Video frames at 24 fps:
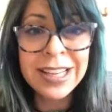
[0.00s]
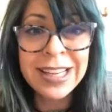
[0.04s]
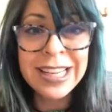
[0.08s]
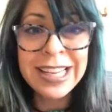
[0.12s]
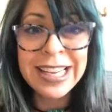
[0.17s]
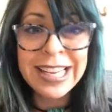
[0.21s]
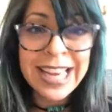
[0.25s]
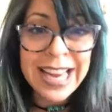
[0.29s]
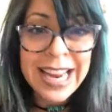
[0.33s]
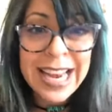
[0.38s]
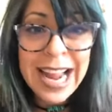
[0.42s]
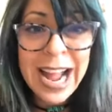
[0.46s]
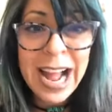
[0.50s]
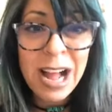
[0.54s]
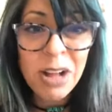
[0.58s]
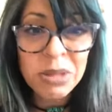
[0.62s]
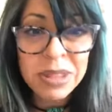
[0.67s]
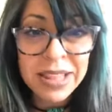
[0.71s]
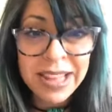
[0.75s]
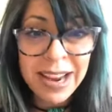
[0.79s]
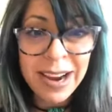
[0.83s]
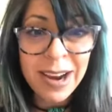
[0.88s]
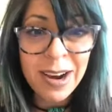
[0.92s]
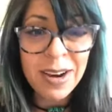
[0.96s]
Get out
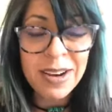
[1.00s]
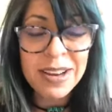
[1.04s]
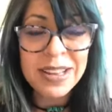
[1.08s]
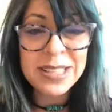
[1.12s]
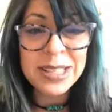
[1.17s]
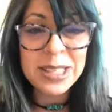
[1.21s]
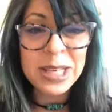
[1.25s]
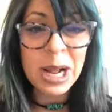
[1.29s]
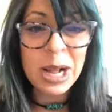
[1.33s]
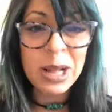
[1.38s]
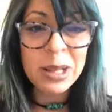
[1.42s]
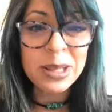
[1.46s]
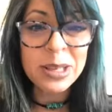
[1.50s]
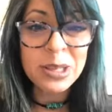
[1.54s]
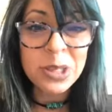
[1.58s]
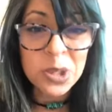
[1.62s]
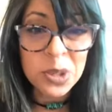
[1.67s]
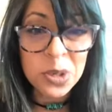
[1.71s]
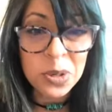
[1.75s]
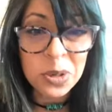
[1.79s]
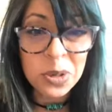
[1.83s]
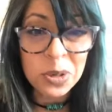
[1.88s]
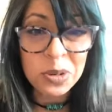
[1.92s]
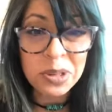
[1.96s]
there, tell the
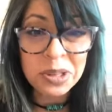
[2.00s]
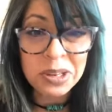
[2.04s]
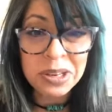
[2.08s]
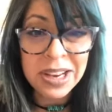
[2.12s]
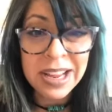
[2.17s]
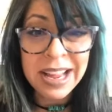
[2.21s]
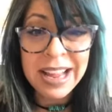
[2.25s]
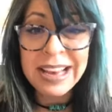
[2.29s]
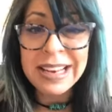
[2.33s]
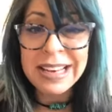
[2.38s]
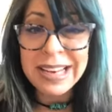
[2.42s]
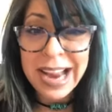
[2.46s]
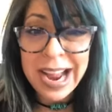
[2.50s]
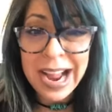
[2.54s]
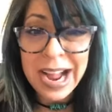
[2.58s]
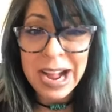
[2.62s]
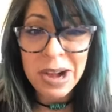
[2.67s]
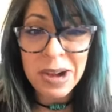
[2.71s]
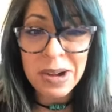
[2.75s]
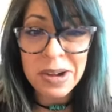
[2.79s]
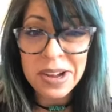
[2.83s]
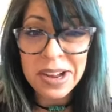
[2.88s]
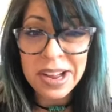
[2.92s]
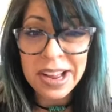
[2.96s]
truth. Now,
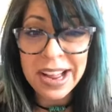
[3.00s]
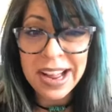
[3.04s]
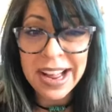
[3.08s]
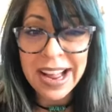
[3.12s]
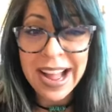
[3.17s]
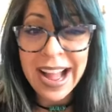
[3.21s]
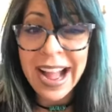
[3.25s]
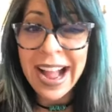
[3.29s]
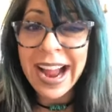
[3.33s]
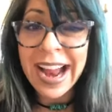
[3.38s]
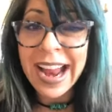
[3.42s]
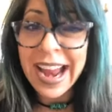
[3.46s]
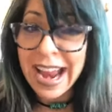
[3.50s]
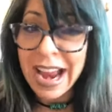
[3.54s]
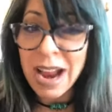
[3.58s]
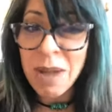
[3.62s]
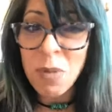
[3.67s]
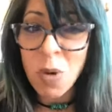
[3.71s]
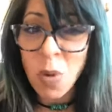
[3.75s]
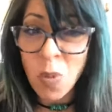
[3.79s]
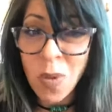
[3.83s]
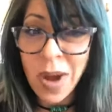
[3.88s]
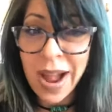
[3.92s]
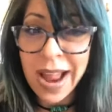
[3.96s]
I am
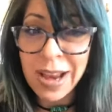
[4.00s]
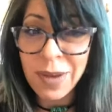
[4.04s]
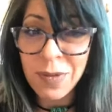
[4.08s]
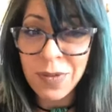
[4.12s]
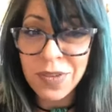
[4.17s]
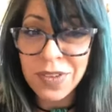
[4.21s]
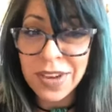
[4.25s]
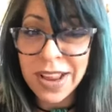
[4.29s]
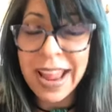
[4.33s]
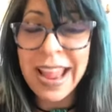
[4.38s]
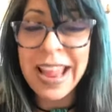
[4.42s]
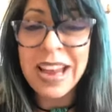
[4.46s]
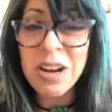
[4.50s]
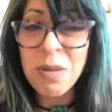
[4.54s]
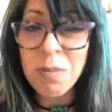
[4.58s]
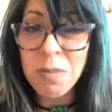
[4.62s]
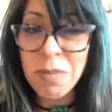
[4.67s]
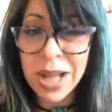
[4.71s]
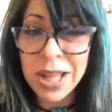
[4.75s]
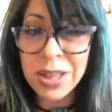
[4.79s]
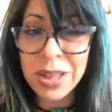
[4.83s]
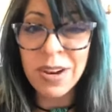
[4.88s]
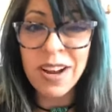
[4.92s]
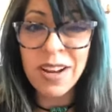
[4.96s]
a wife and a
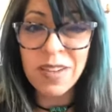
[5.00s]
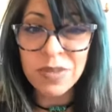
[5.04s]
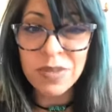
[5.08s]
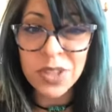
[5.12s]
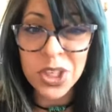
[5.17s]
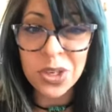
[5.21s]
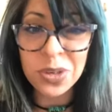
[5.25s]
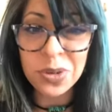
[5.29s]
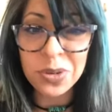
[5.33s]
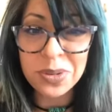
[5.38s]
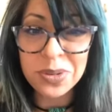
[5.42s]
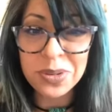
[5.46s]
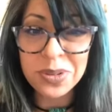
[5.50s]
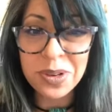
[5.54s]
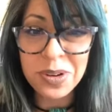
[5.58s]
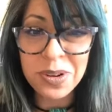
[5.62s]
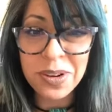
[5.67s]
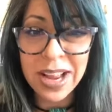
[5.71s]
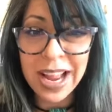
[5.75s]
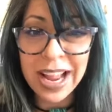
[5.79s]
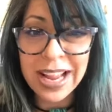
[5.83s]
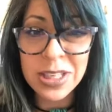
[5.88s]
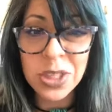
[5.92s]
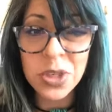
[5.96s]
mother of two.
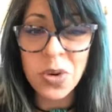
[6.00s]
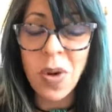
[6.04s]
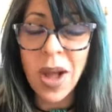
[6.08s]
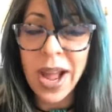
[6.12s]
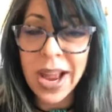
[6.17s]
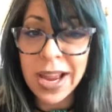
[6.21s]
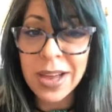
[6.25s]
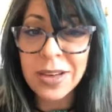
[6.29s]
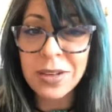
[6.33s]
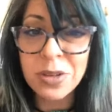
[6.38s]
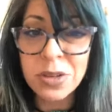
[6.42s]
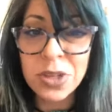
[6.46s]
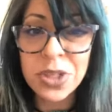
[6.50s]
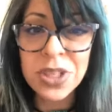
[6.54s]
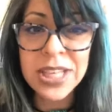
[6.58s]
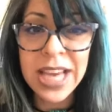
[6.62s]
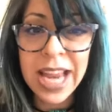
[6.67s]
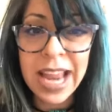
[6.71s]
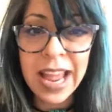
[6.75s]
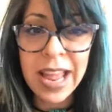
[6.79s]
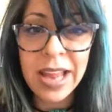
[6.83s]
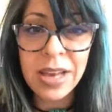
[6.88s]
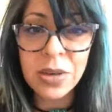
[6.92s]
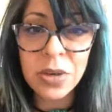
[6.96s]
Okay, so I
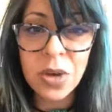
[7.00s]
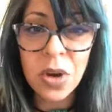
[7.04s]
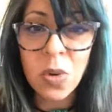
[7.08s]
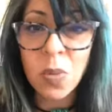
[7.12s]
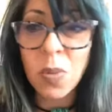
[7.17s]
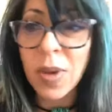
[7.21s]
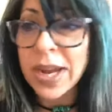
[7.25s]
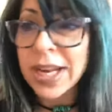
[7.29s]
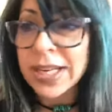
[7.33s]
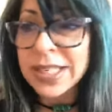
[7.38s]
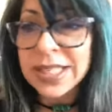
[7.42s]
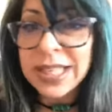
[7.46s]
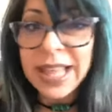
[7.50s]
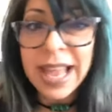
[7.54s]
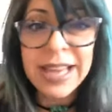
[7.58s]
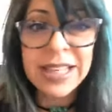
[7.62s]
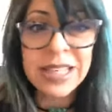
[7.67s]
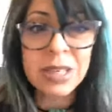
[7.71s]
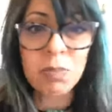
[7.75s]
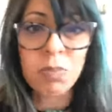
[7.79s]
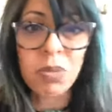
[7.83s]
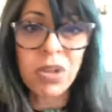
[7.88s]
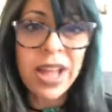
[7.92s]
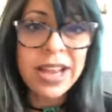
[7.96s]
understand what it's like
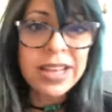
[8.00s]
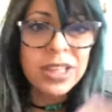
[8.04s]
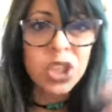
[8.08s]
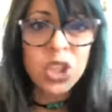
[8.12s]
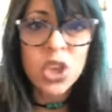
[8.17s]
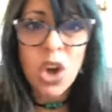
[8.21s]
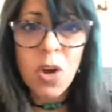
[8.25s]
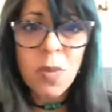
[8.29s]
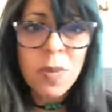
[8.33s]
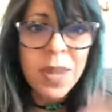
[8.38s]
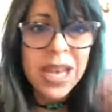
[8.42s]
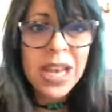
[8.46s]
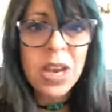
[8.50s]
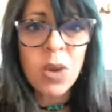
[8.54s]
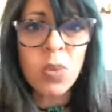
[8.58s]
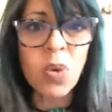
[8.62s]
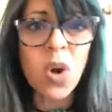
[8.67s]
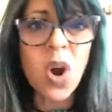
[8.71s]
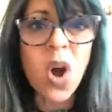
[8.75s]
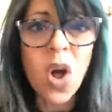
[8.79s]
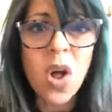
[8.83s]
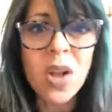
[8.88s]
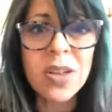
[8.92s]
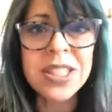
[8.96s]
to play so many
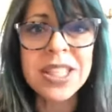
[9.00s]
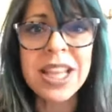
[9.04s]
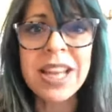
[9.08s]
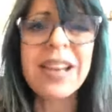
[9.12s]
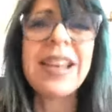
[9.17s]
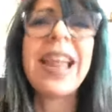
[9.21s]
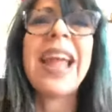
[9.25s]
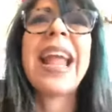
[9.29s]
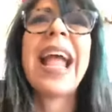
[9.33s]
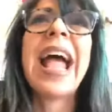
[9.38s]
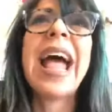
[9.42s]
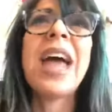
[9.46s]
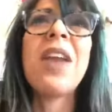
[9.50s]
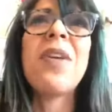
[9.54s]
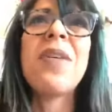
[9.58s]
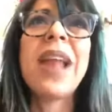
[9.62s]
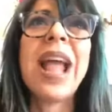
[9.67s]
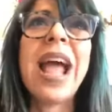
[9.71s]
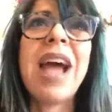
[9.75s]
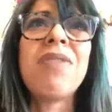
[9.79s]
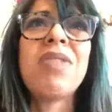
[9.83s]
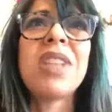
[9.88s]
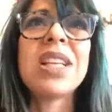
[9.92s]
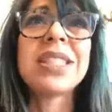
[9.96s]
roles that, like, I don't
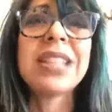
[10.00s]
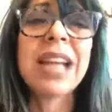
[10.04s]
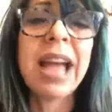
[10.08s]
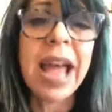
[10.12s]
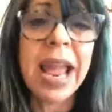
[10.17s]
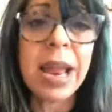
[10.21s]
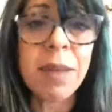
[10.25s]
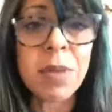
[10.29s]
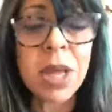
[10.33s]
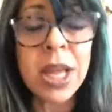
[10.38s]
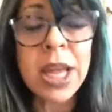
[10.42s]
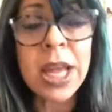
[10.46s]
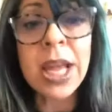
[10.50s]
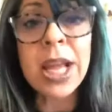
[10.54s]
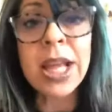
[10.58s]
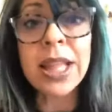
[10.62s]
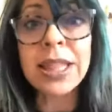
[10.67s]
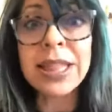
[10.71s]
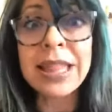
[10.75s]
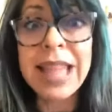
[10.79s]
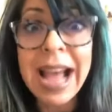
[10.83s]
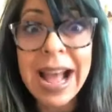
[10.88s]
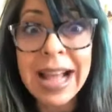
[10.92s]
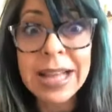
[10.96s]
have the time.
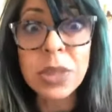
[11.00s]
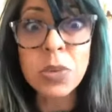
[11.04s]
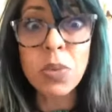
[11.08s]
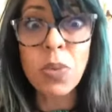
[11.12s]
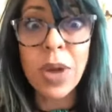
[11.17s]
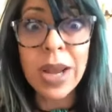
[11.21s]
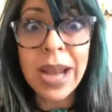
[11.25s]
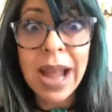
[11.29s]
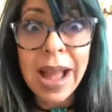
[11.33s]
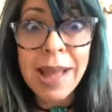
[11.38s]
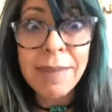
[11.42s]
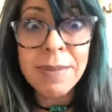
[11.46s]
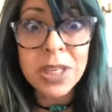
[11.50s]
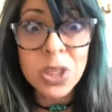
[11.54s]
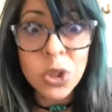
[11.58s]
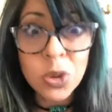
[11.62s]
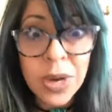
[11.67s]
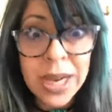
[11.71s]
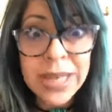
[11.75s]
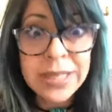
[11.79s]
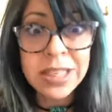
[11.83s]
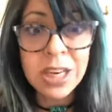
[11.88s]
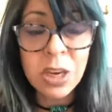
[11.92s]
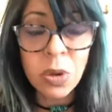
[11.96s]
That's what I'm
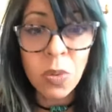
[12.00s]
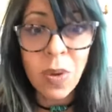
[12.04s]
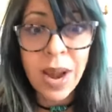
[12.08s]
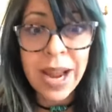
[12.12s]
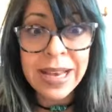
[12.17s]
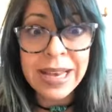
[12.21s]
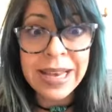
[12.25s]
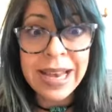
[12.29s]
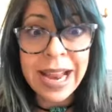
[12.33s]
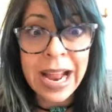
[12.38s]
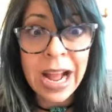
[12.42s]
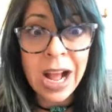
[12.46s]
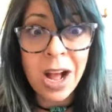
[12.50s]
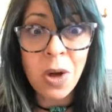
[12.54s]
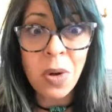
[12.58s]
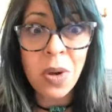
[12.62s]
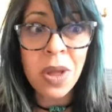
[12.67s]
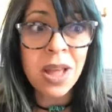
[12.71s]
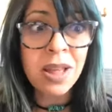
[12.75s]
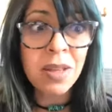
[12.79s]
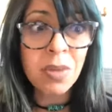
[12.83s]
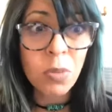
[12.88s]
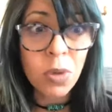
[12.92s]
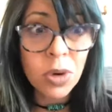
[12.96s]
addressing right now.
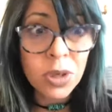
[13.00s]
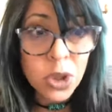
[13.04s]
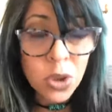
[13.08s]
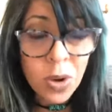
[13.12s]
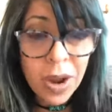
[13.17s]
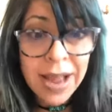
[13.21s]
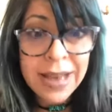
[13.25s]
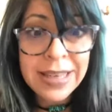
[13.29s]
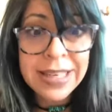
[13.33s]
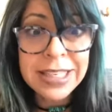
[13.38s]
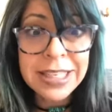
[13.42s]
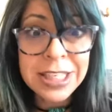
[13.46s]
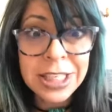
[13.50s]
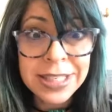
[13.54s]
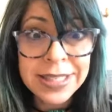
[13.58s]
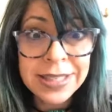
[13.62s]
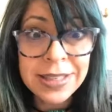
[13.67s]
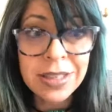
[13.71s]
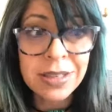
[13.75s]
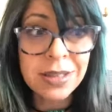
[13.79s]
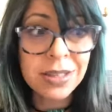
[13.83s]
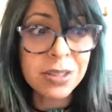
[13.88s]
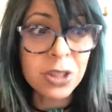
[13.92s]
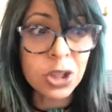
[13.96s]
We're trying to
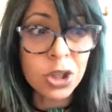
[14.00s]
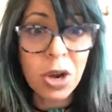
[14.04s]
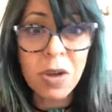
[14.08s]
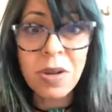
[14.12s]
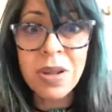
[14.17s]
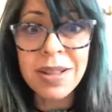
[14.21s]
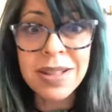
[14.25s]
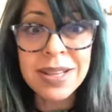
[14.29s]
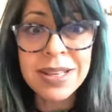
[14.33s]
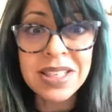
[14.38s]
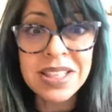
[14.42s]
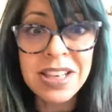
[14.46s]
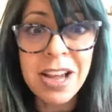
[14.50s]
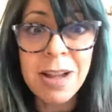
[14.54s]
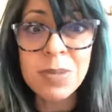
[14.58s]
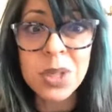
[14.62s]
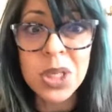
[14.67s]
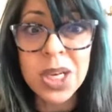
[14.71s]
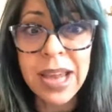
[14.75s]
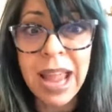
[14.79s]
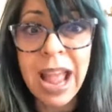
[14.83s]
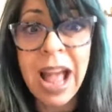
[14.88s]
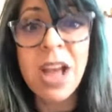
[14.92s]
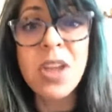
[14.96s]
show you the steps
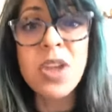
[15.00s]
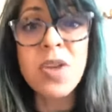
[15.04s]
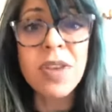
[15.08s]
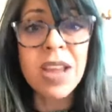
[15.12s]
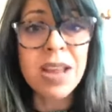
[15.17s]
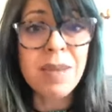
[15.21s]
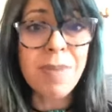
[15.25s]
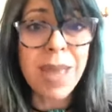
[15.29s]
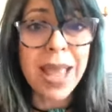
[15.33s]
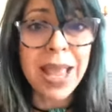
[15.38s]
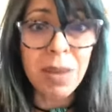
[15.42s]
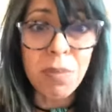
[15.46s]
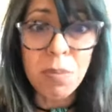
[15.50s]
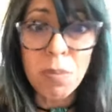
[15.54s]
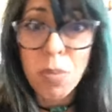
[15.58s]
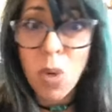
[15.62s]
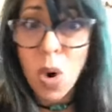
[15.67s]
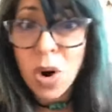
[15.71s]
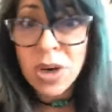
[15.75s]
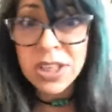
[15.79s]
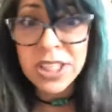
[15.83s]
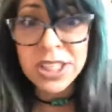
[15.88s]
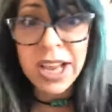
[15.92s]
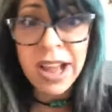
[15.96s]
on how you can make
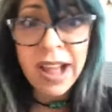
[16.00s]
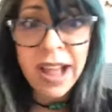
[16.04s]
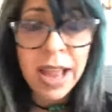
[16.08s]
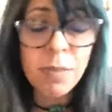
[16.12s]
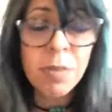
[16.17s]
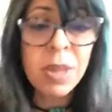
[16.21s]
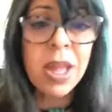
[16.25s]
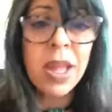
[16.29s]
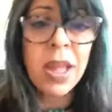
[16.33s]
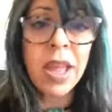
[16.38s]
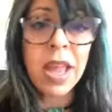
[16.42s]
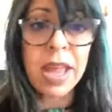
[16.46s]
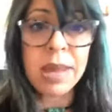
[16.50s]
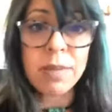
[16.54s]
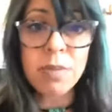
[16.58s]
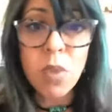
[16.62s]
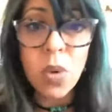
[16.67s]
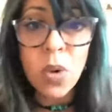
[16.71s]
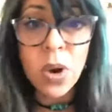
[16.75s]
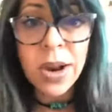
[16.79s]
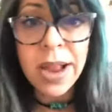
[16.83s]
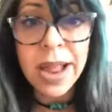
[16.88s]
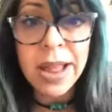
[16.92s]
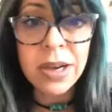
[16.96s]
more time and
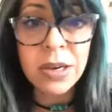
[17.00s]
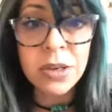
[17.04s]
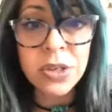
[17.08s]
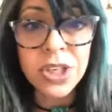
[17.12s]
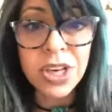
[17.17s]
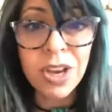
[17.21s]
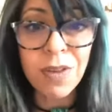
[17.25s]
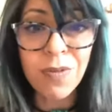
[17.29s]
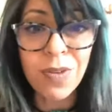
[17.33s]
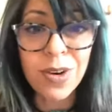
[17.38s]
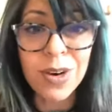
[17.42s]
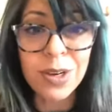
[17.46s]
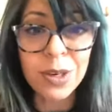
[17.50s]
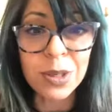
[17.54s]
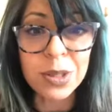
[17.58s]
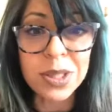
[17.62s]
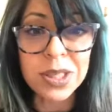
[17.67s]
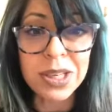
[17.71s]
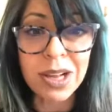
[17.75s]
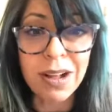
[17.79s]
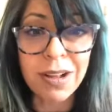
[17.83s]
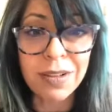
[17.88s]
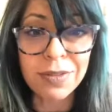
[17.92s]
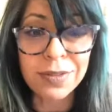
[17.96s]
more energy for
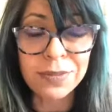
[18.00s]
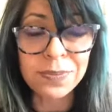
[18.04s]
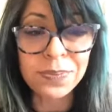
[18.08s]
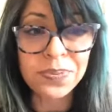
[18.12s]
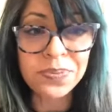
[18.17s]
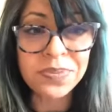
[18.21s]
yourself.